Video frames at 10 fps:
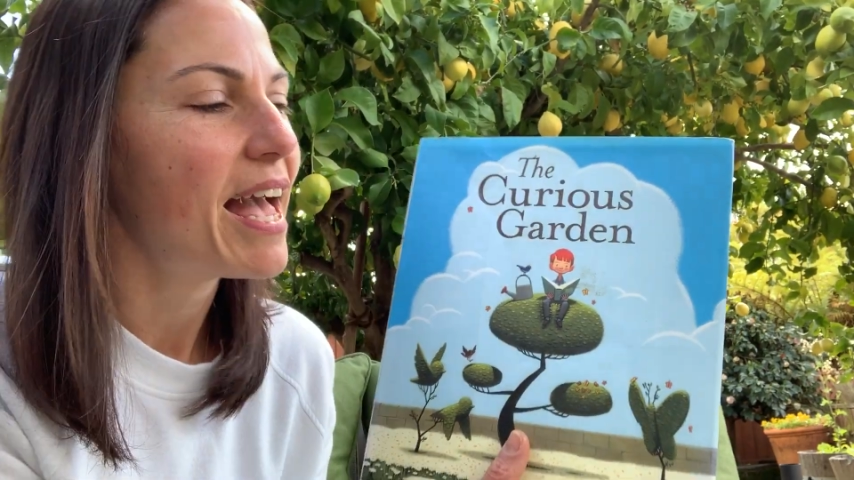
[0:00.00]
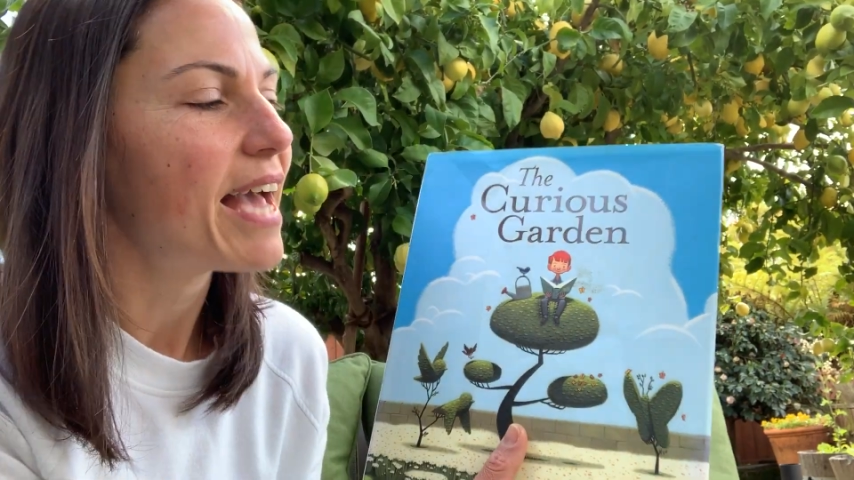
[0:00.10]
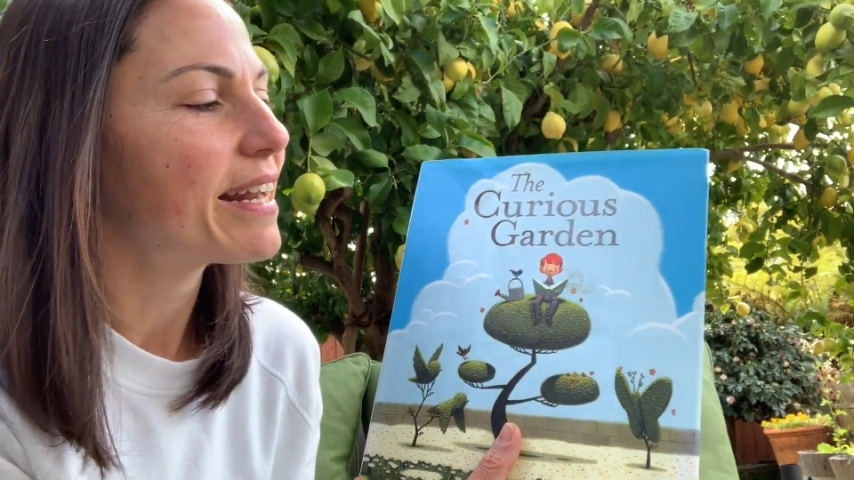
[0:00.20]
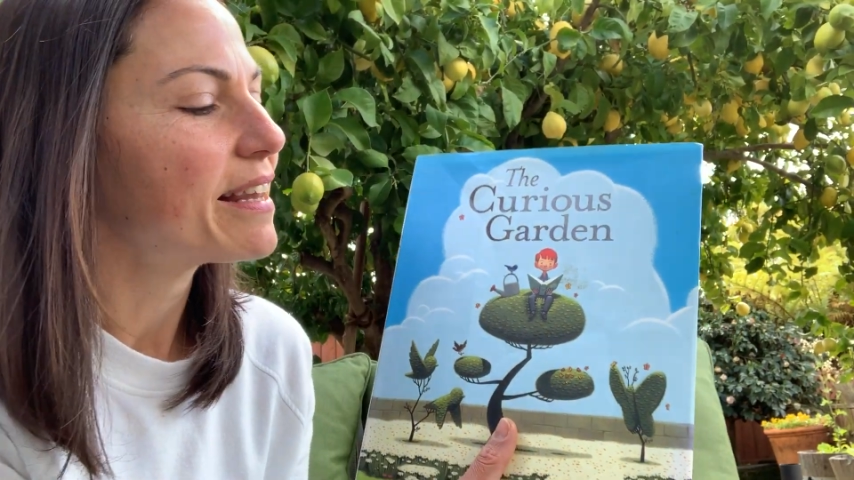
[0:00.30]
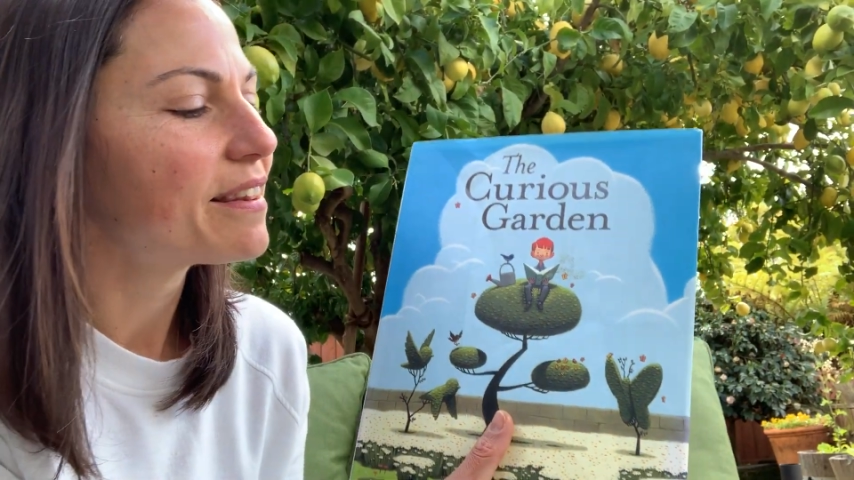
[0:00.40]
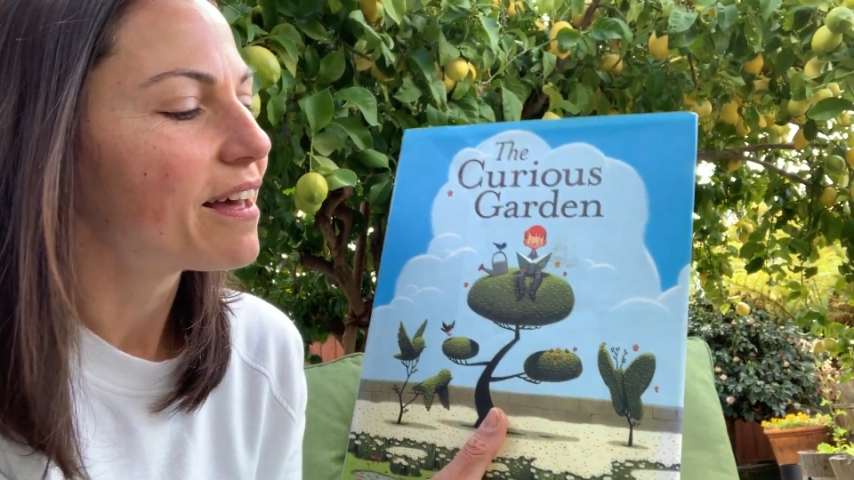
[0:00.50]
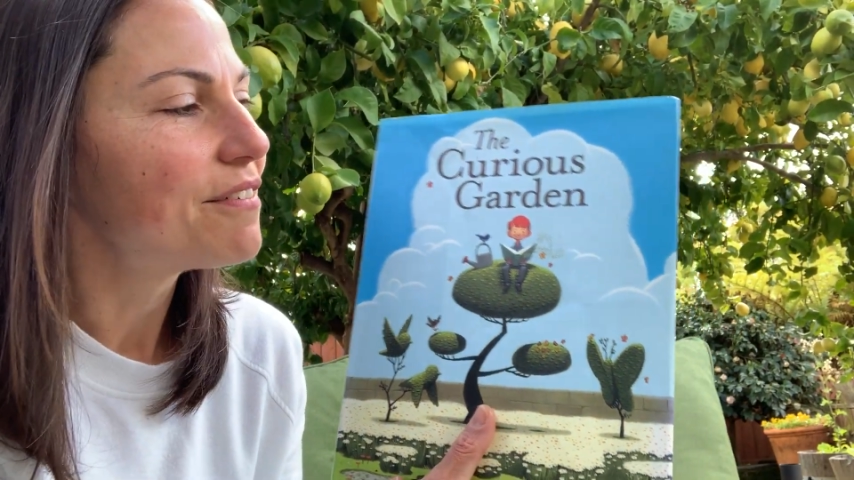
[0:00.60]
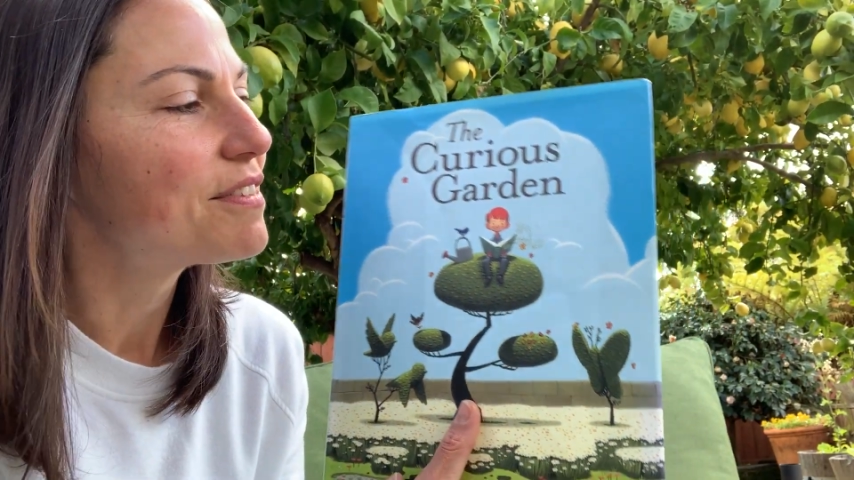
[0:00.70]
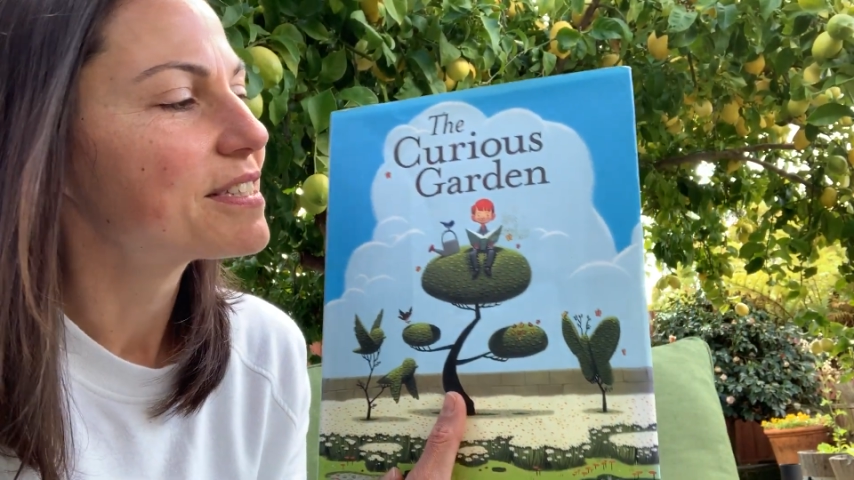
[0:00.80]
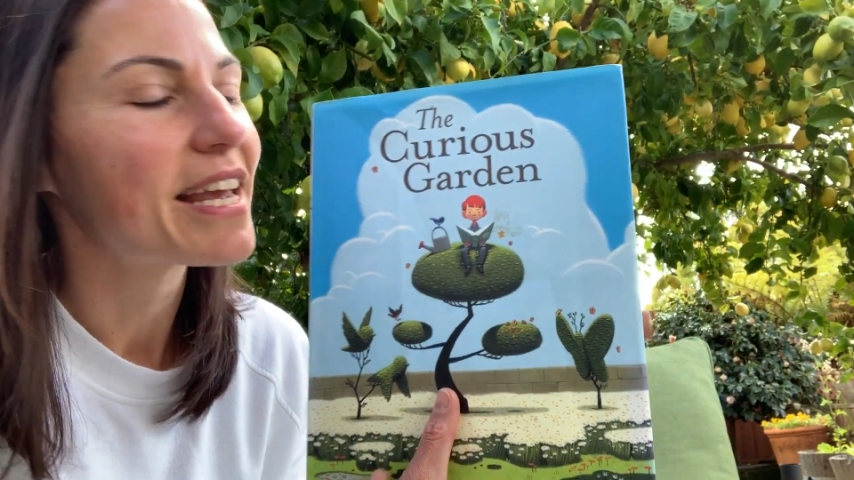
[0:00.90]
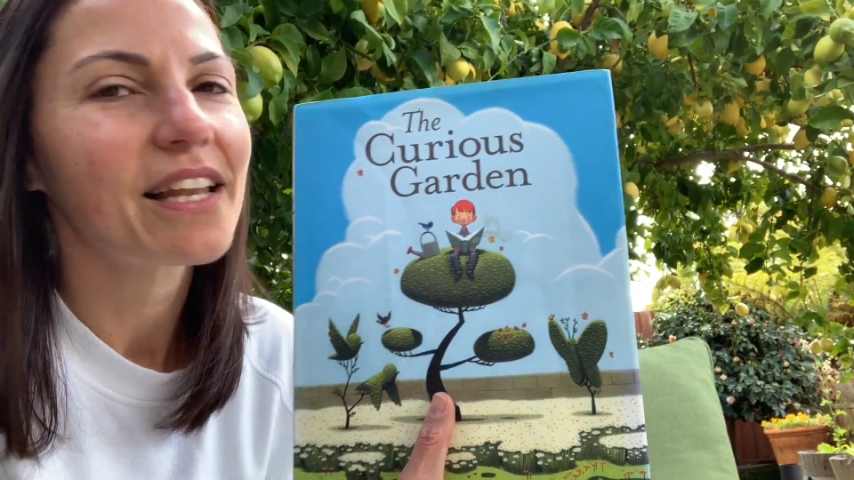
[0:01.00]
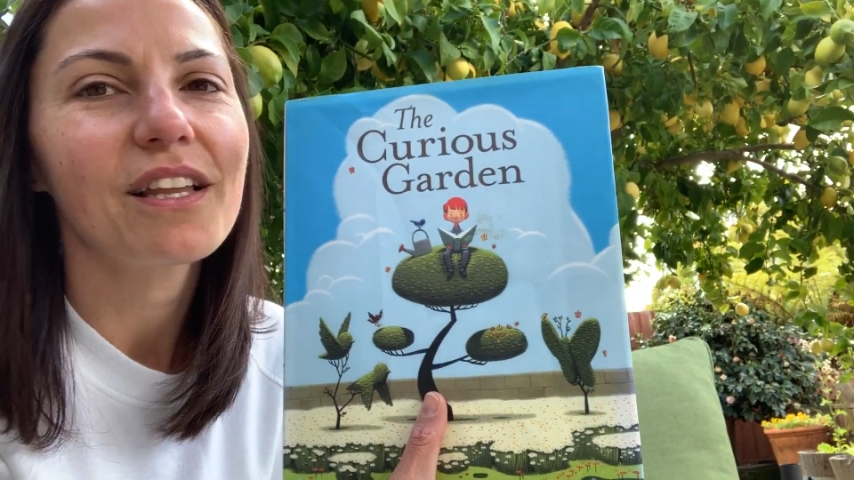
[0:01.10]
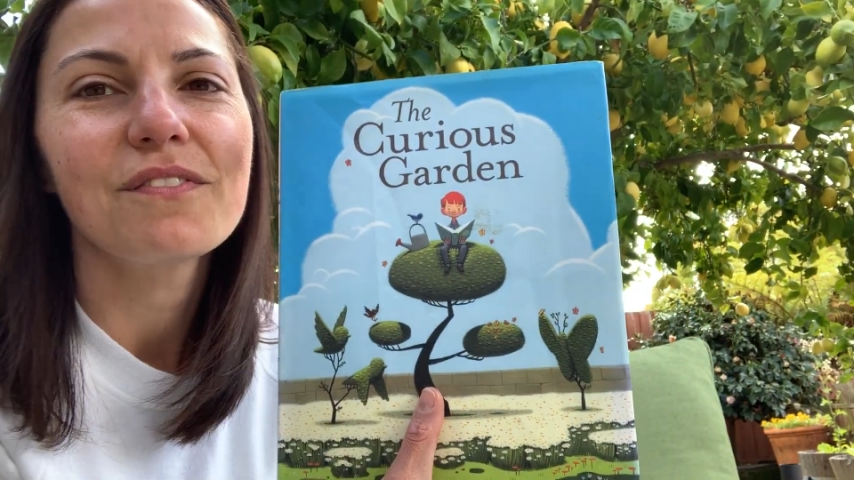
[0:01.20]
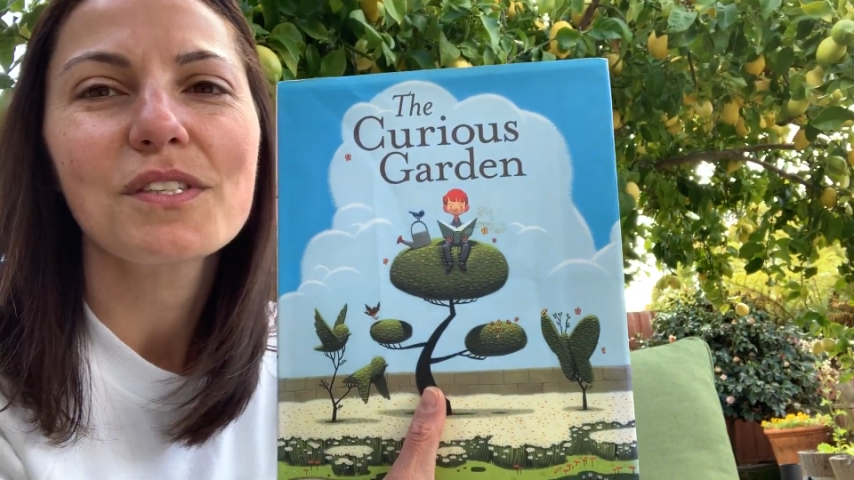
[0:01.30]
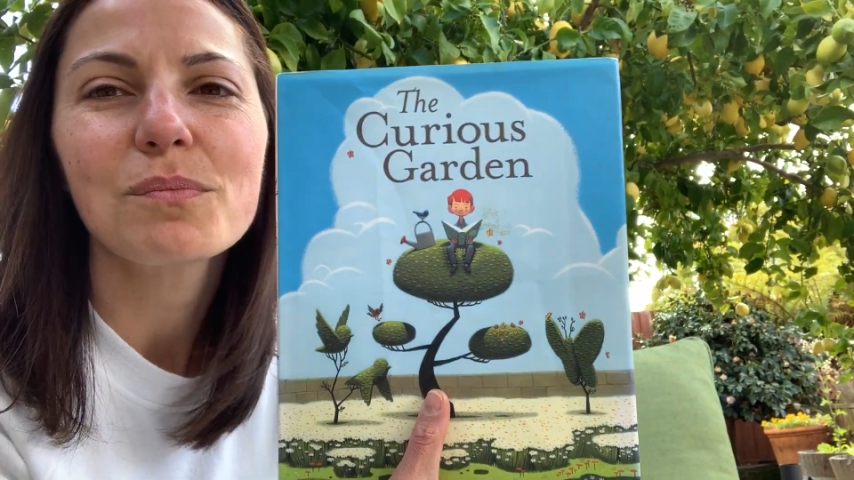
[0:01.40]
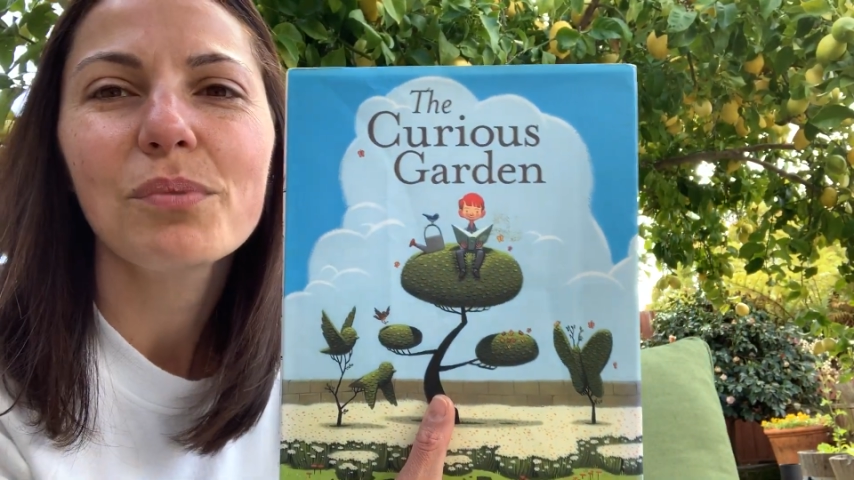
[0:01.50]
And I love the title of this